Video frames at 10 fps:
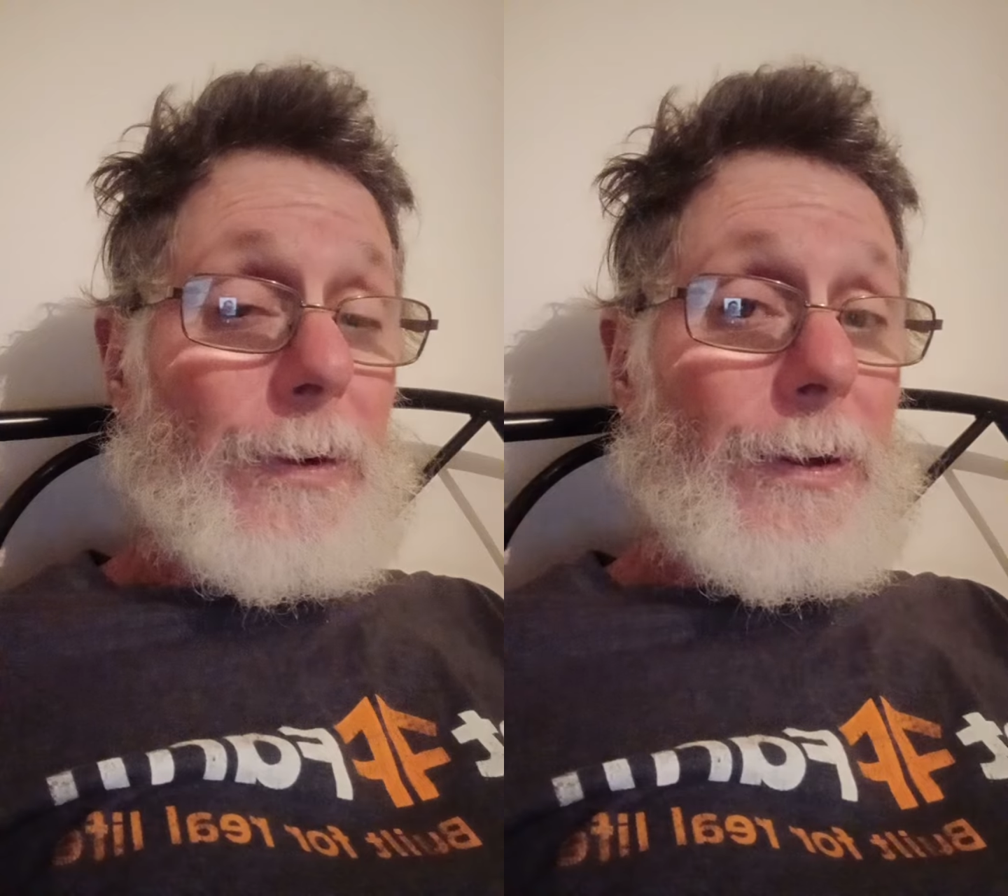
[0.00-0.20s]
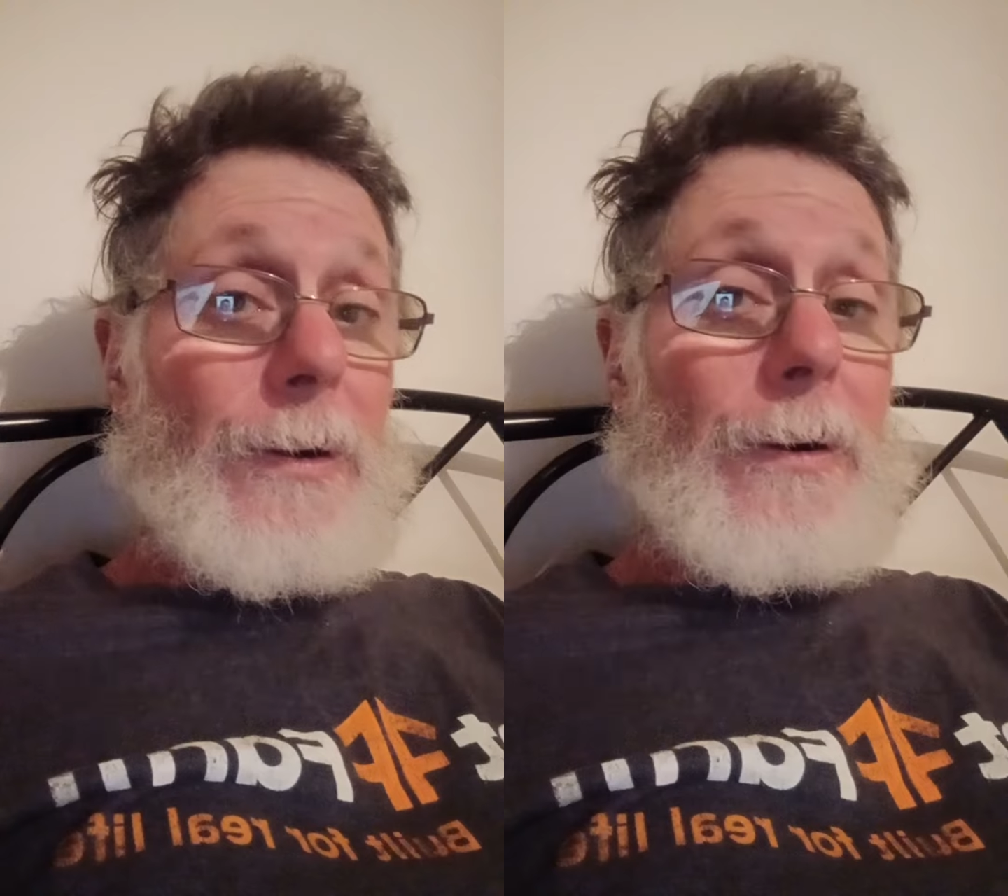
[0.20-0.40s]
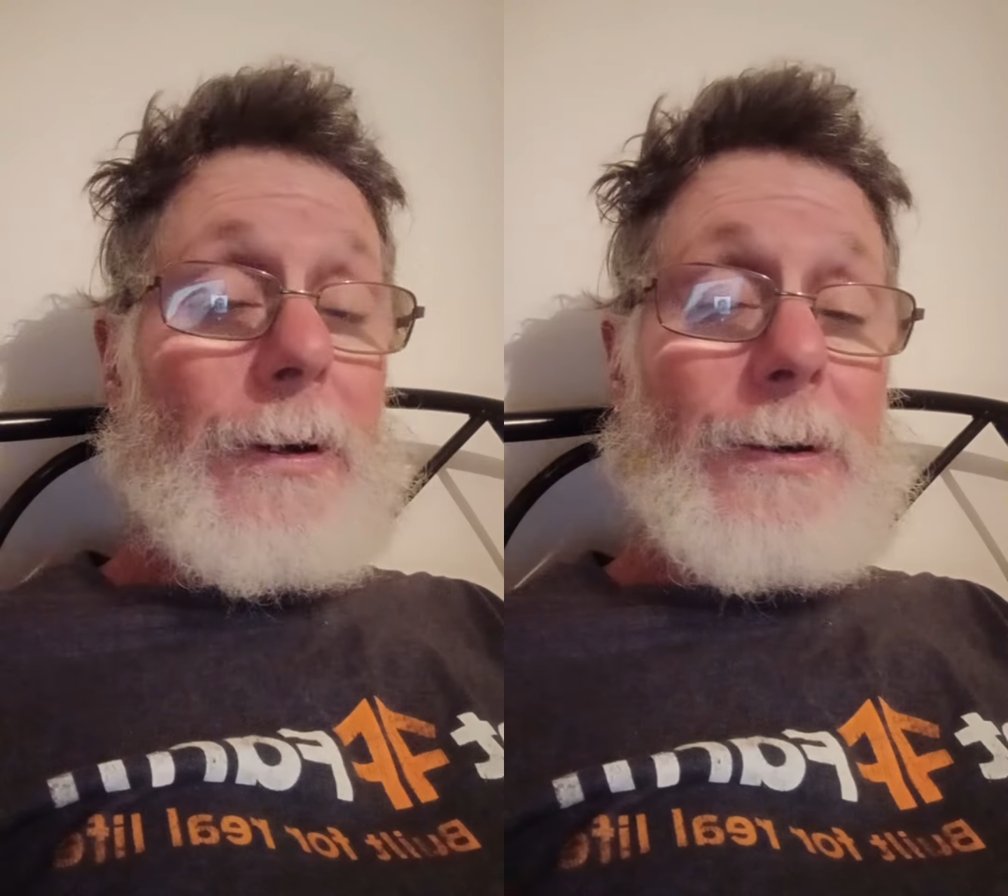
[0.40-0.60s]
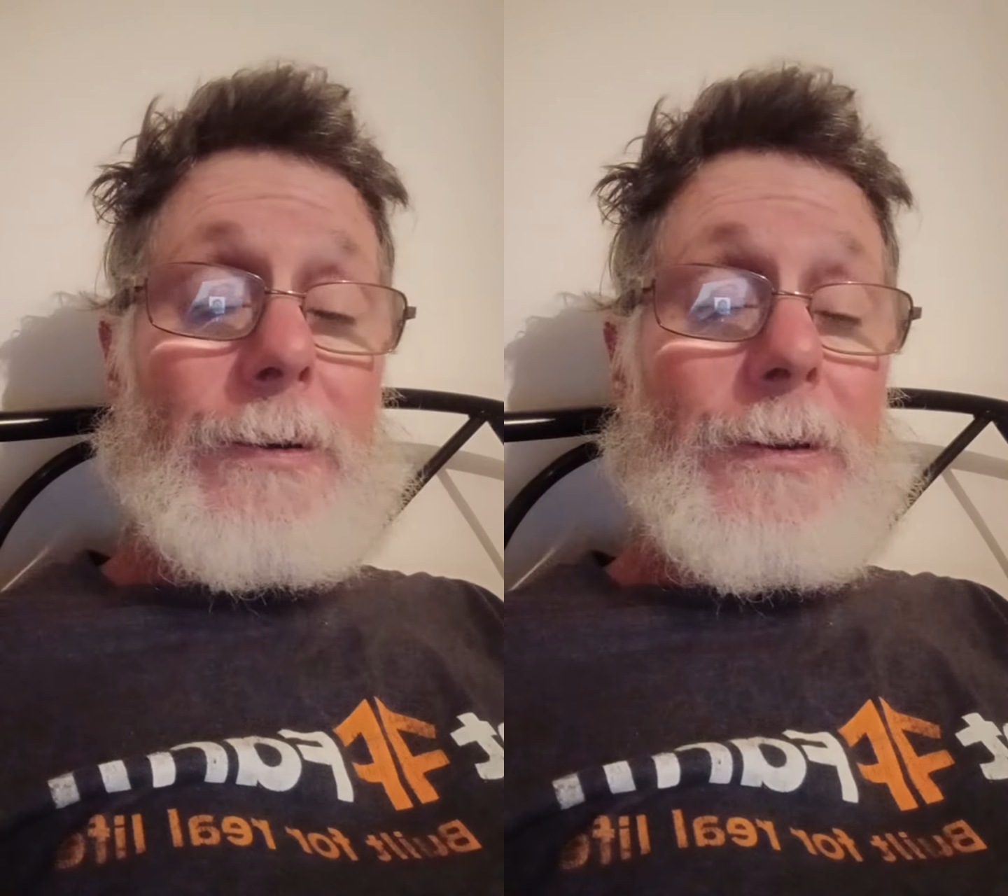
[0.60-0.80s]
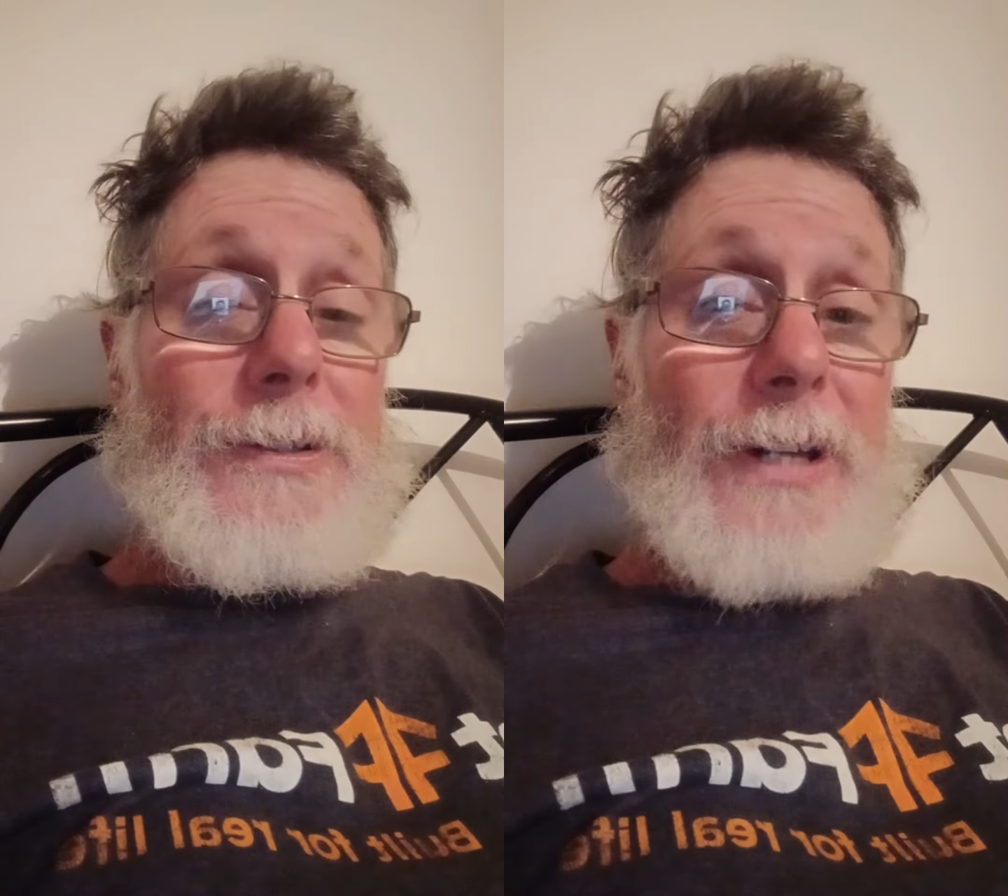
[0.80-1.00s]
you're
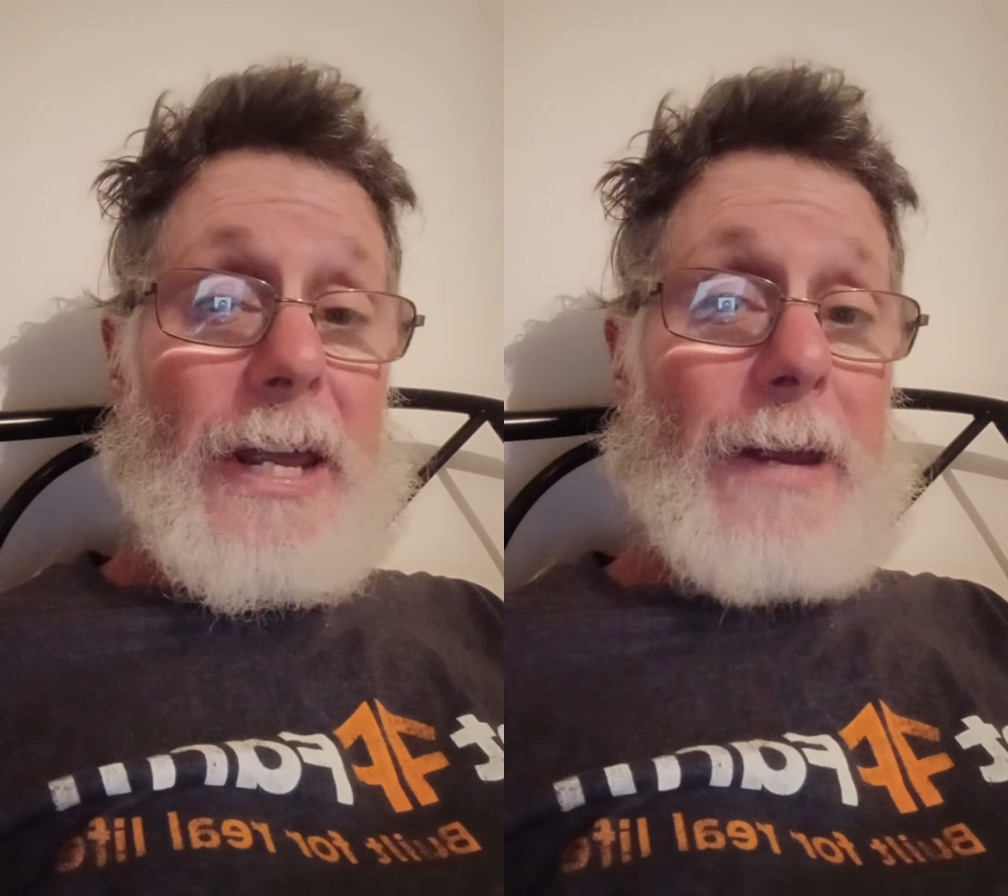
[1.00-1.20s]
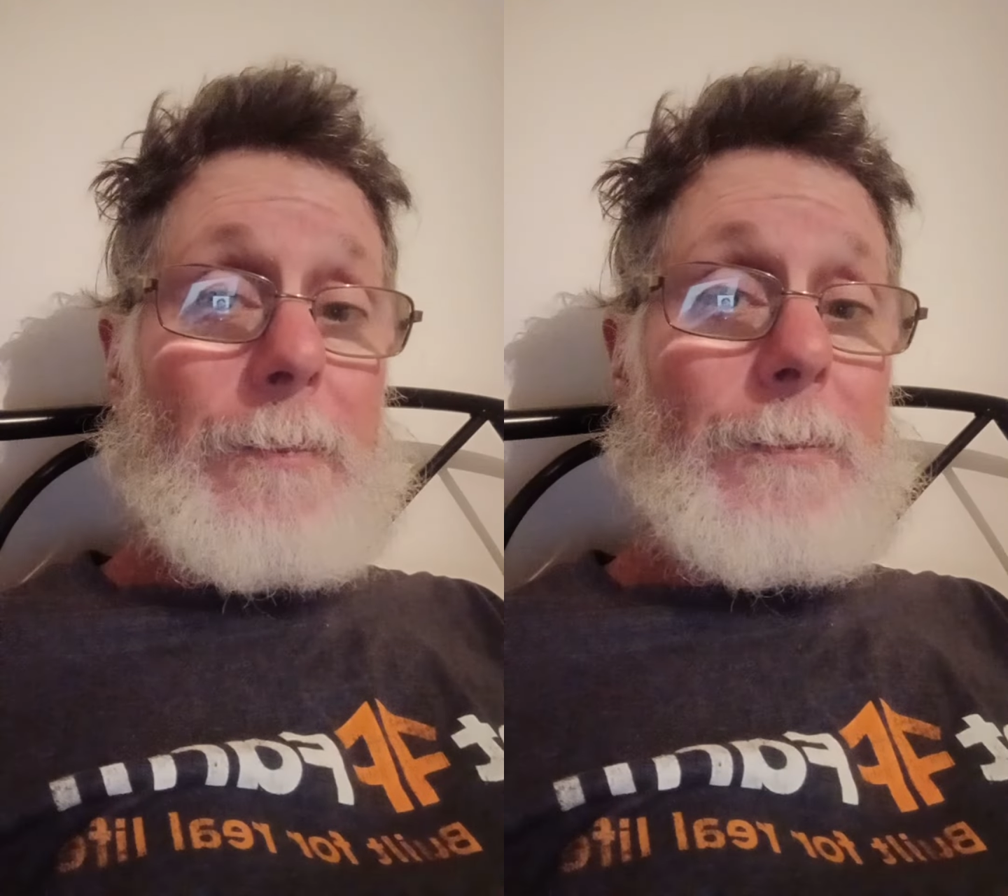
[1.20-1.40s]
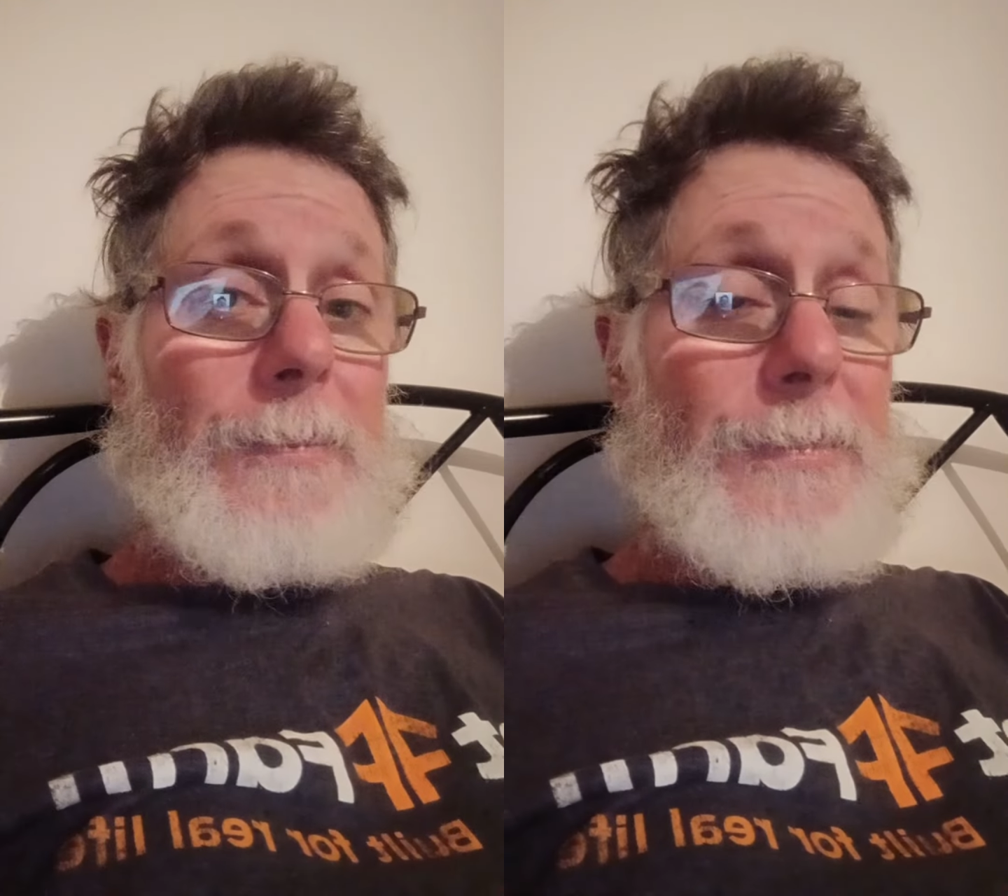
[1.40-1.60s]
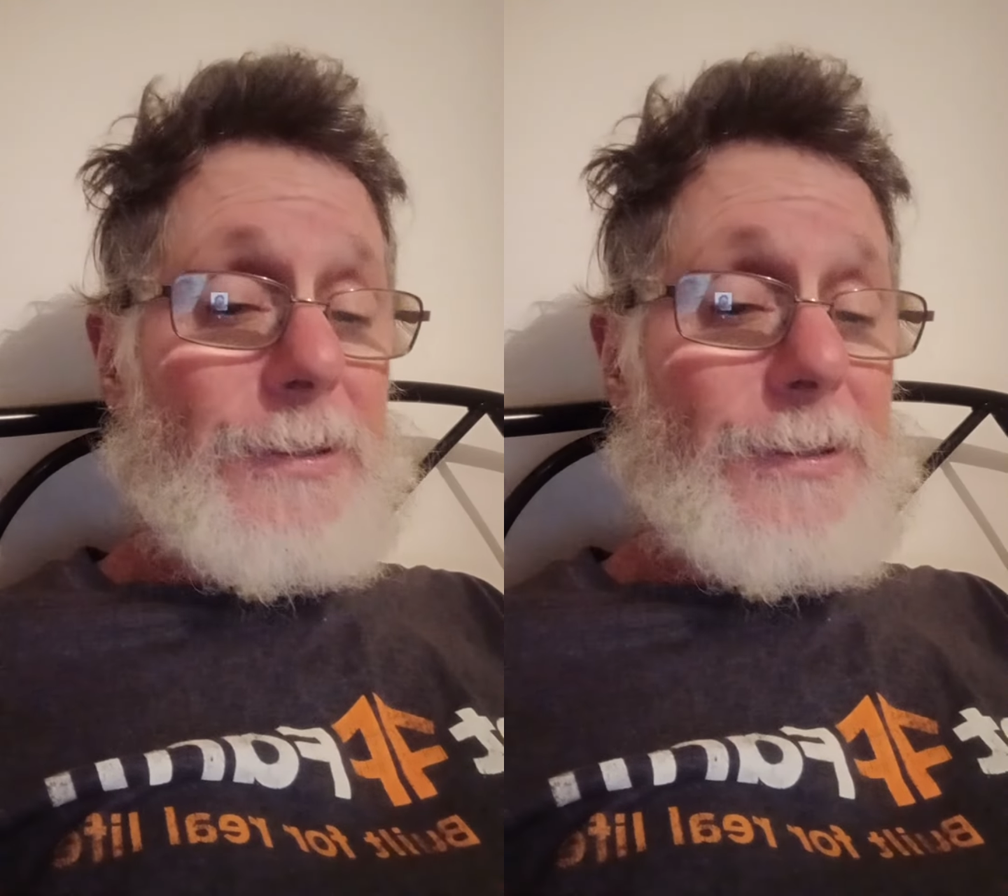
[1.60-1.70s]
under the same